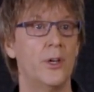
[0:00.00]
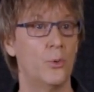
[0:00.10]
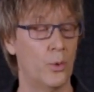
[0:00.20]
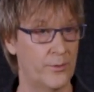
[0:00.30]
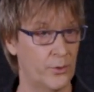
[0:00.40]

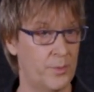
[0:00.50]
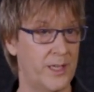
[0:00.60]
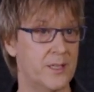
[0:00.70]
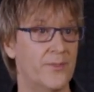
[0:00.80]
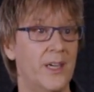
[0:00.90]
One for
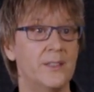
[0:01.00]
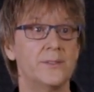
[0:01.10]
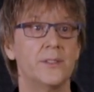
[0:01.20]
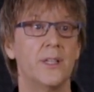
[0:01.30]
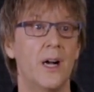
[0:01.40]

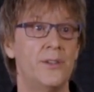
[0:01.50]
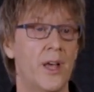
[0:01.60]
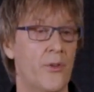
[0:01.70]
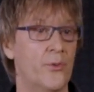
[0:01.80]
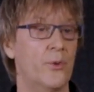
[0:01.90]
PS5,
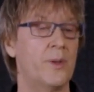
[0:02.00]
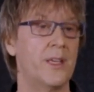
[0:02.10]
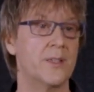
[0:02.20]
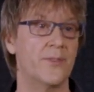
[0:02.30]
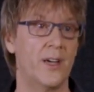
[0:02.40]
another for
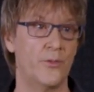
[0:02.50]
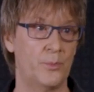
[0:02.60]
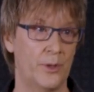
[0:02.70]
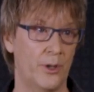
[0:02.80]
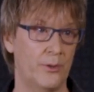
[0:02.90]
PS5
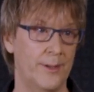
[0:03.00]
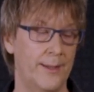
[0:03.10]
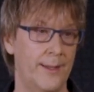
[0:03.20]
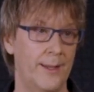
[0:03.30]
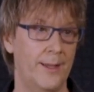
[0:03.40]
Pro.
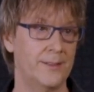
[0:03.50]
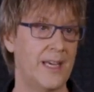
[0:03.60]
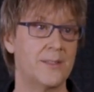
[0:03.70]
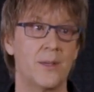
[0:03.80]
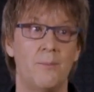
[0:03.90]

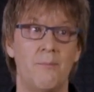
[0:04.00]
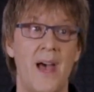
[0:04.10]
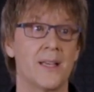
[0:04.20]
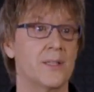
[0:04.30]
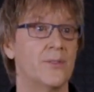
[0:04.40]
That's a
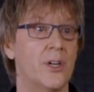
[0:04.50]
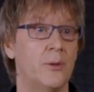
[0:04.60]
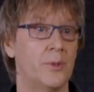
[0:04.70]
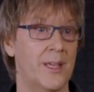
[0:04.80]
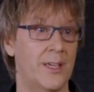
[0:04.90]
massive
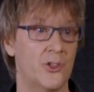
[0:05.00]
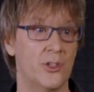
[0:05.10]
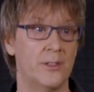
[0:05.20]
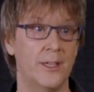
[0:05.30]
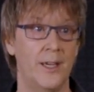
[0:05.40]

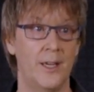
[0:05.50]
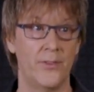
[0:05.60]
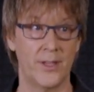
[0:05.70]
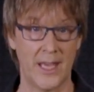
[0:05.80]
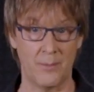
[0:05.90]
complication.
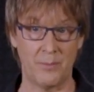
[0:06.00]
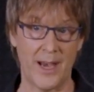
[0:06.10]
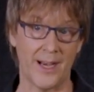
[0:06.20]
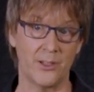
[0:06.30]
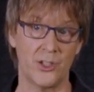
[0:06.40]
The game
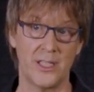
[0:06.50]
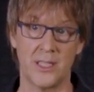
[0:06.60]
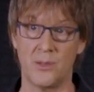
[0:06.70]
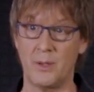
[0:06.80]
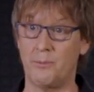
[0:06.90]
package
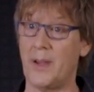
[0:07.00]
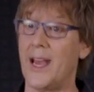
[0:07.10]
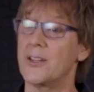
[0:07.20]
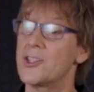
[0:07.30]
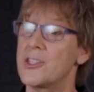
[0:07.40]
needs to be
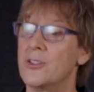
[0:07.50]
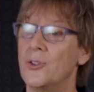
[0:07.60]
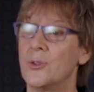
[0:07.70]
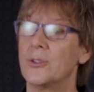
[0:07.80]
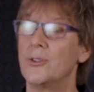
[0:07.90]
patched
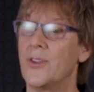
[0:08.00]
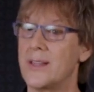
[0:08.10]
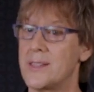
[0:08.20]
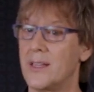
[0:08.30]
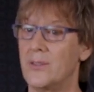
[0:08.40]
to include
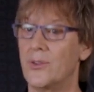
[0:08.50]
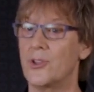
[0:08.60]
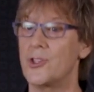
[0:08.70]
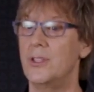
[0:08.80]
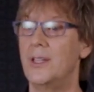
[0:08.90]
that second
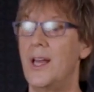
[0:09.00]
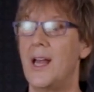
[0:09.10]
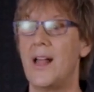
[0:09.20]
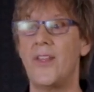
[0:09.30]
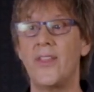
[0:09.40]
version,
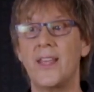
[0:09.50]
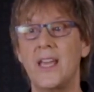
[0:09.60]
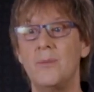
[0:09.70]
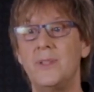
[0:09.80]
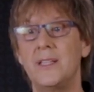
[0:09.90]
and then the
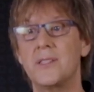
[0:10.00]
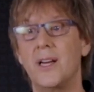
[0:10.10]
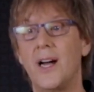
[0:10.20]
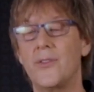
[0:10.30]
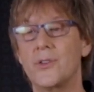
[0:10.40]
game needs
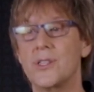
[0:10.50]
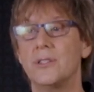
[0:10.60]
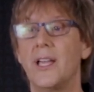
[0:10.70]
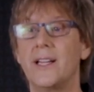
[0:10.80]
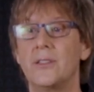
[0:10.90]
to either
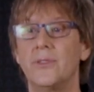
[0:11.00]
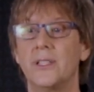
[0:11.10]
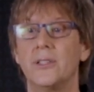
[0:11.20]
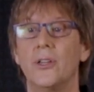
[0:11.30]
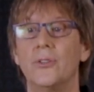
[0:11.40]

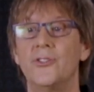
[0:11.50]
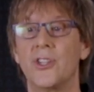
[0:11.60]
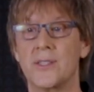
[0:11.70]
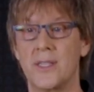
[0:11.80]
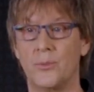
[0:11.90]
selectively load
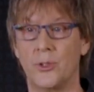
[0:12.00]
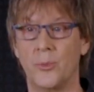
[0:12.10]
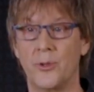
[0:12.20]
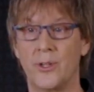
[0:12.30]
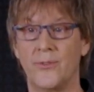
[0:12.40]
just the
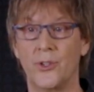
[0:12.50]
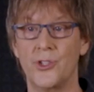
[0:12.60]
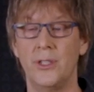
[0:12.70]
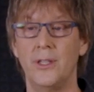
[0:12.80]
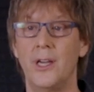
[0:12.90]
appropriate
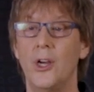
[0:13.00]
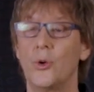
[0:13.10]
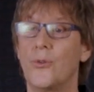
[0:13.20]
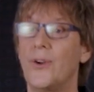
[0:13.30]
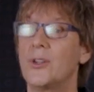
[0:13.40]
version,
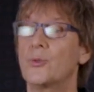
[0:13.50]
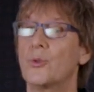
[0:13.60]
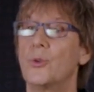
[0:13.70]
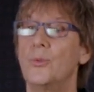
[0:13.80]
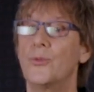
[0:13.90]
or find
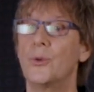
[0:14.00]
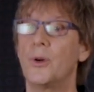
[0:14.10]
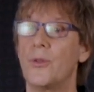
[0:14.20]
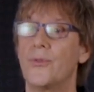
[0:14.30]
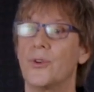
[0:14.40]
room for
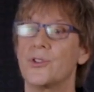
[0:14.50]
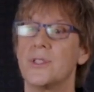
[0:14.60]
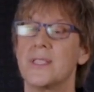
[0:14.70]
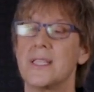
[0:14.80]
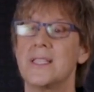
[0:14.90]
both
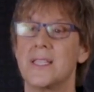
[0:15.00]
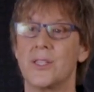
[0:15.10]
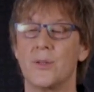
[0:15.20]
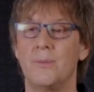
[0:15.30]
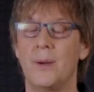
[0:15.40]
versions in
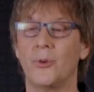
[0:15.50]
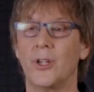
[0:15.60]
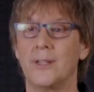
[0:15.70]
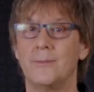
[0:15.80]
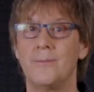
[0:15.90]
system
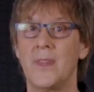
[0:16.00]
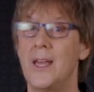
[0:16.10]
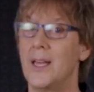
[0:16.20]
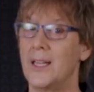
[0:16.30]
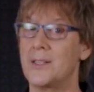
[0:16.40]
memory.
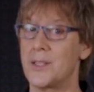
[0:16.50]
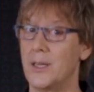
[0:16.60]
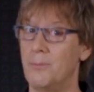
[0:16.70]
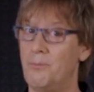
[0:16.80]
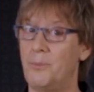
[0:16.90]
It's
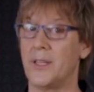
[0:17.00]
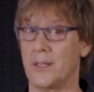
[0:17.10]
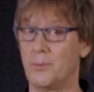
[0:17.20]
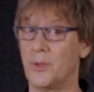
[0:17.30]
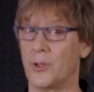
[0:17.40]
a
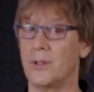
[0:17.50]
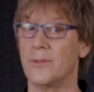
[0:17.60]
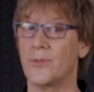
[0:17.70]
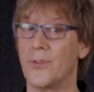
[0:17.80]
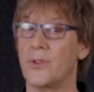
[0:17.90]
big burden
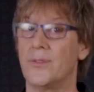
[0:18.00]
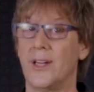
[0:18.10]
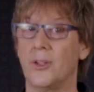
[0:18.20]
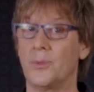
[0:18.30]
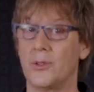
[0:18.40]
for the
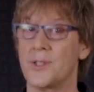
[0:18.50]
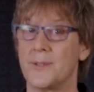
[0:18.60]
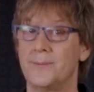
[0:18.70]
developers.